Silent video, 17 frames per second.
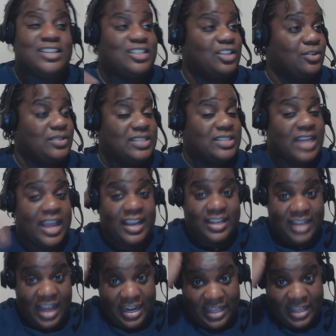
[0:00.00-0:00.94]
So it was
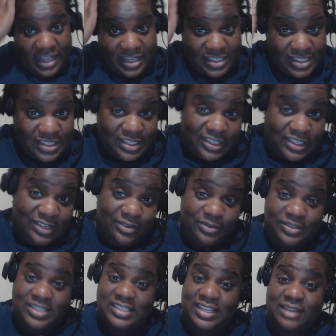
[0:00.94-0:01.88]
like kind of like a
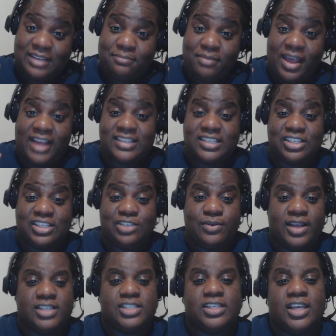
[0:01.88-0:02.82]
slick back
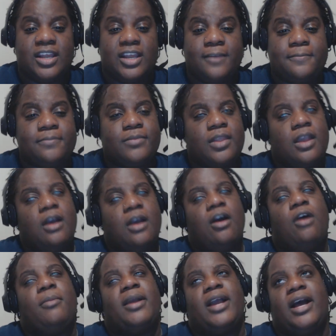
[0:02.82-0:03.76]
situation.
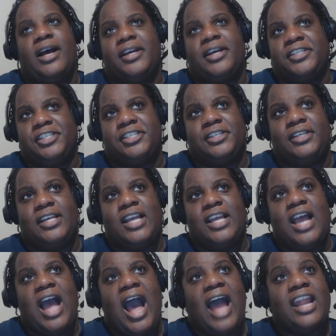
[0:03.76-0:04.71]
Oh my gosh.
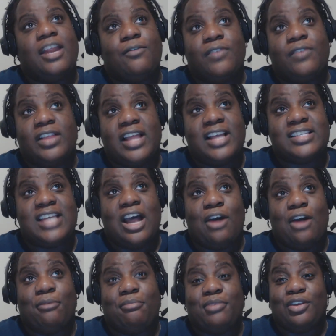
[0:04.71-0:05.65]
I didn't realize
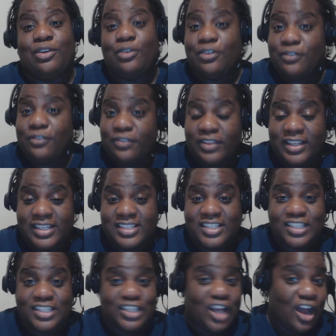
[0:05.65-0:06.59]
how beautifully
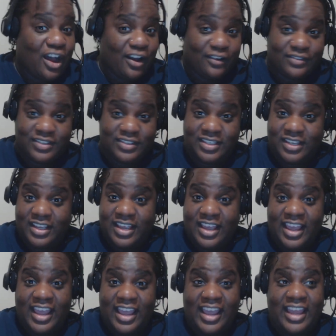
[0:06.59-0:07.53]
soft
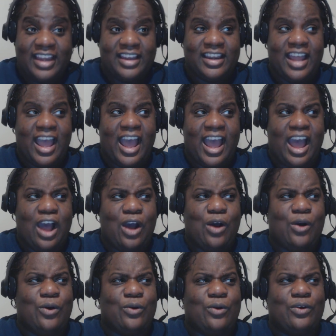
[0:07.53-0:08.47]
and
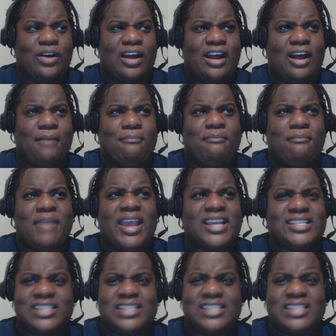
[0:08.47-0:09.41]
how
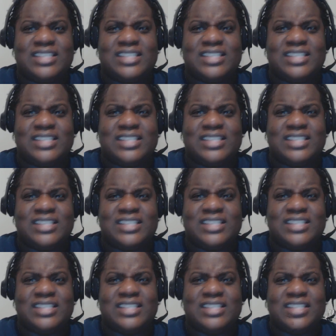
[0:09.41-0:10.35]
amazing my hair
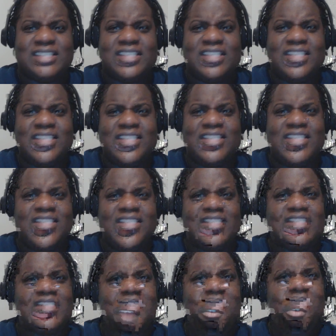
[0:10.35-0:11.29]
is. And
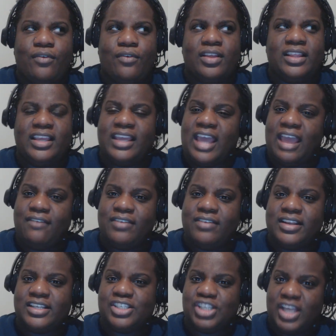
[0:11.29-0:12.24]
I never really
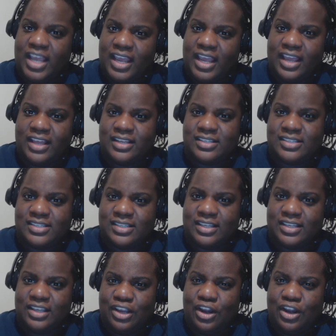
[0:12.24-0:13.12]
gave it a chance.